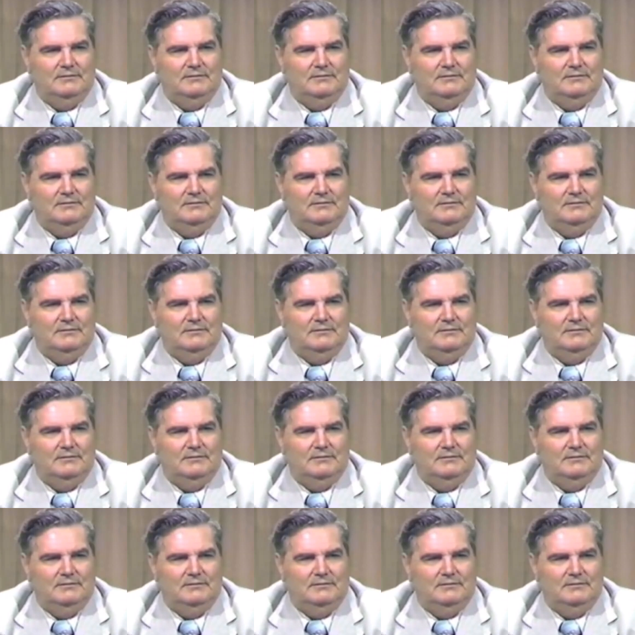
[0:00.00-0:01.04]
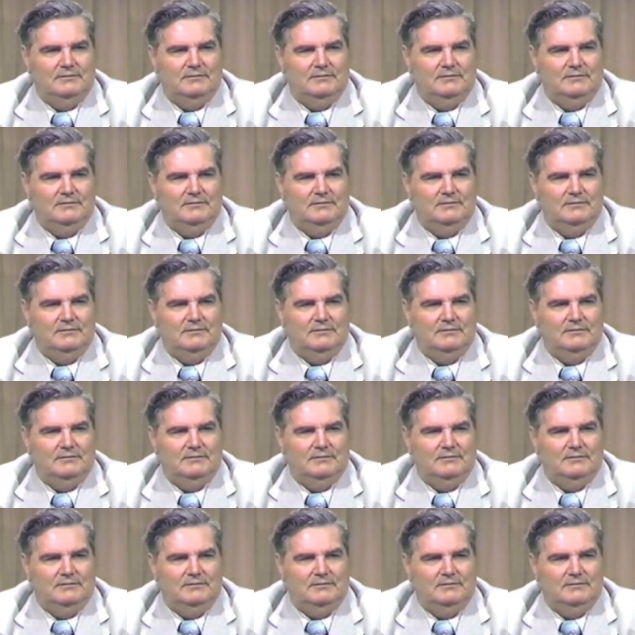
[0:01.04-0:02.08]

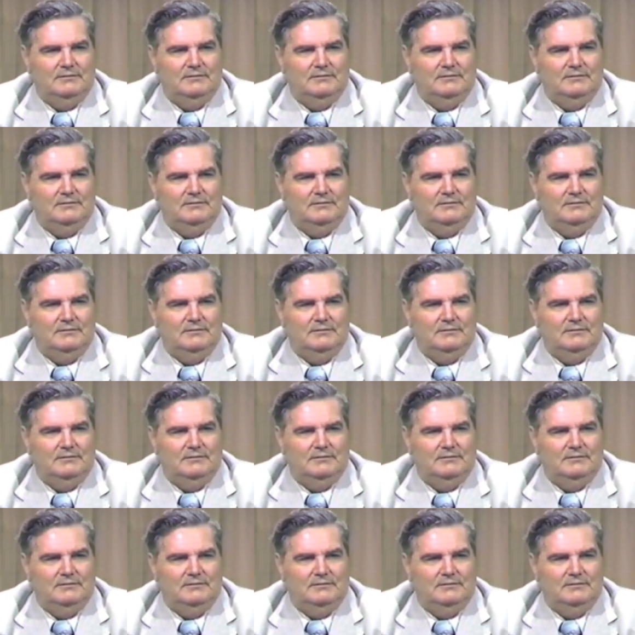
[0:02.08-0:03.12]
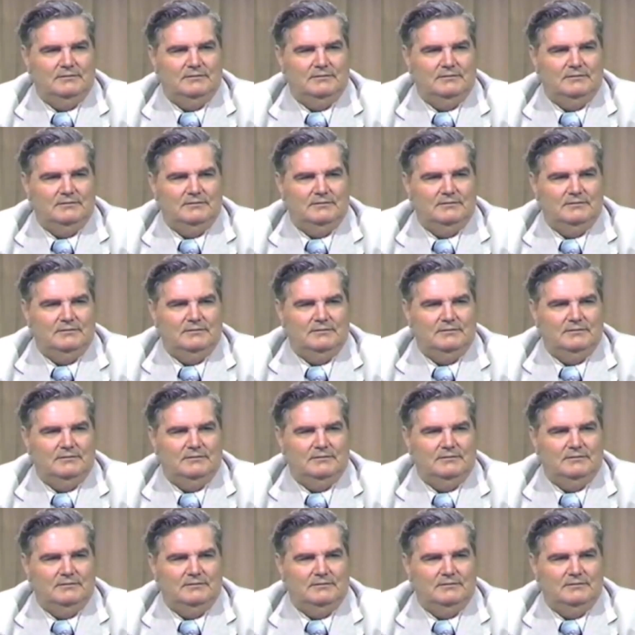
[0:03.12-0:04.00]
(no lip movement)